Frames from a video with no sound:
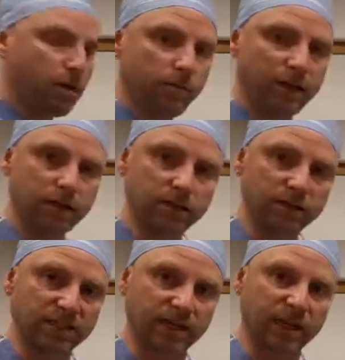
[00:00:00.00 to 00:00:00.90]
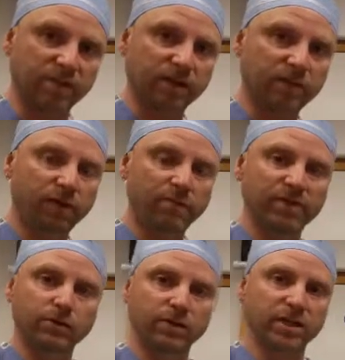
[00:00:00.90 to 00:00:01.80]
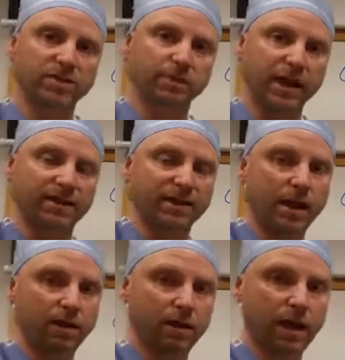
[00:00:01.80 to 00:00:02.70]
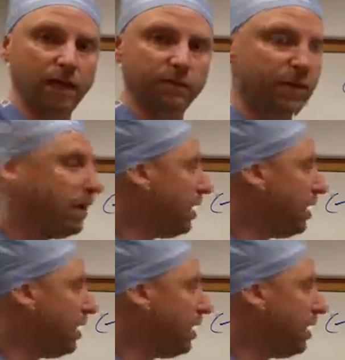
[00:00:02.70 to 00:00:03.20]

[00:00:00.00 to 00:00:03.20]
Oh my goodness, I can't believe I've been doing this my entire life.